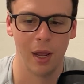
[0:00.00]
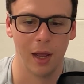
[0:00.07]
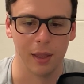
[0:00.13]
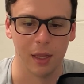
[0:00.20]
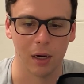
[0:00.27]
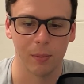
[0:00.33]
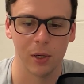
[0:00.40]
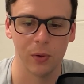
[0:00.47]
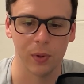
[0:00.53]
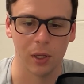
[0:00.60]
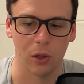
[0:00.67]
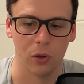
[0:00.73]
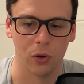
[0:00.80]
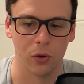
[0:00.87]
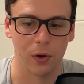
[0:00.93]
then I'm going to
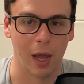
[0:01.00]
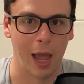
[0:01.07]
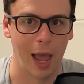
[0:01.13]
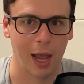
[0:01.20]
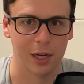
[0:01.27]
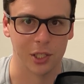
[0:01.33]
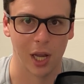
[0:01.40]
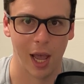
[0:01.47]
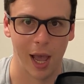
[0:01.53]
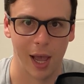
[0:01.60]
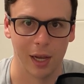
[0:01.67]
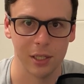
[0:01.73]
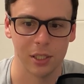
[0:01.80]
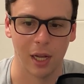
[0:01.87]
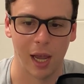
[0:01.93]
include hash
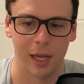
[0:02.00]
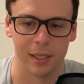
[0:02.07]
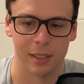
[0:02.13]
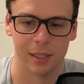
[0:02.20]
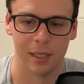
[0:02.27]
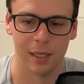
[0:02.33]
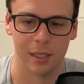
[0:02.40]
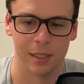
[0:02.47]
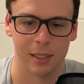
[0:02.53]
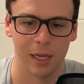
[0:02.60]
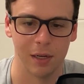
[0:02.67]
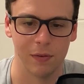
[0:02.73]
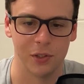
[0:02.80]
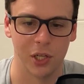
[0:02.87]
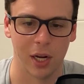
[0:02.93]
hash as
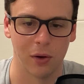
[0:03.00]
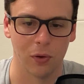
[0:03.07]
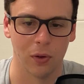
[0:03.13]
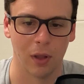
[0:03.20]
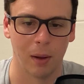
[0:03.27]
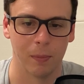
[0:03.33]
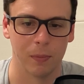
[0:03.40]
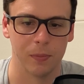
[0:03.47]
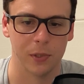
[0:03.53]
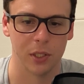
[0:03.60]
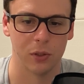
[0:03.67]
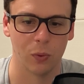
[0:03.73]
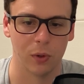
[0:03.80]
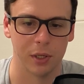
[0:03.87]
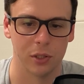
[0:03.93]
instead of general, I
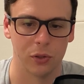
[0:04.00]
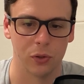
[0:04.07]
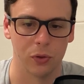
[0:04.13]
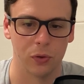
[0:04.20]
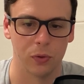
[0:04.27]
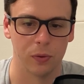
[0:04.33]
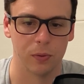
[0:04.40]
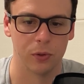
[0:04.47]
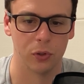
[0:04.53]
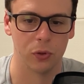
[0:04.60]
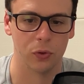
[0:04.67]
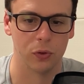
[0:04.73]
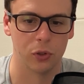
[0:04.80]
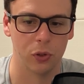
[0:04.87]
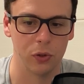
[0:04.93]
just want it to
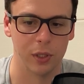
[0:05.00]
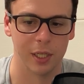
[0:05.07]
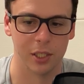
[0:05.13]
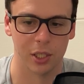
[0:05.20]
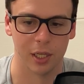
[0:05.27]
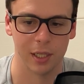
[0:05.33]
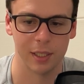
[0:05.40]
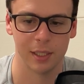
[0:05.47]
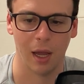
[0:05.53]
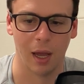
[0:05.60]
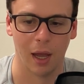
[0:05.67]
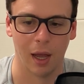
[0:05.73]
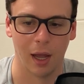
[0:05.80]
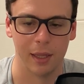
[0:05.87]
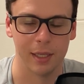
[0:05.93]
do two digits. Uh,
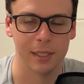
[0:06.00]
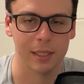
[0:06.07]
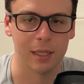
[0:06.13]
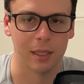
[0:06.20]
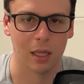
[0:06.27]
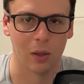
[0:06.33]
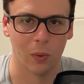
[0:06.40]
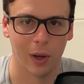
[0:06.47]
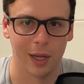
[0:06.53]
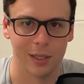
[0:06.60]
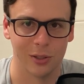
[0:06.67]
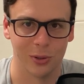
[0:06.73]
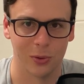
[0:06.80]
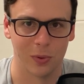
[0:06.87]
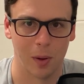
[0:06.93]
and this is another way
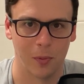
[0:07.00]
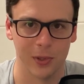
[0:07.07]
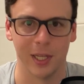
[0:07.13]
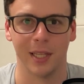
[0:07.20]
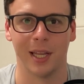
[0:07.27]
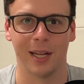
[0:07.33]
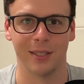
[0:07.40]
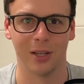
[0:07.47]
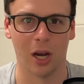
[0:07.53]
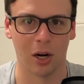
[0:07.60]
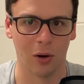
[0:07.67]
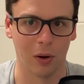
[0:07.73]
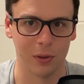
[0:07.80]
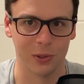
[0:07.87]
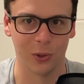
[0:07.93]
to represent that
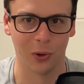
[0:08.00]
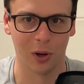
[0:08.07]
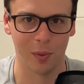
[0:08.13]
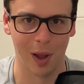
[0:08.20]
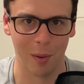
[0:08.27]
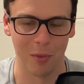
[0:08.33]
data I was talking about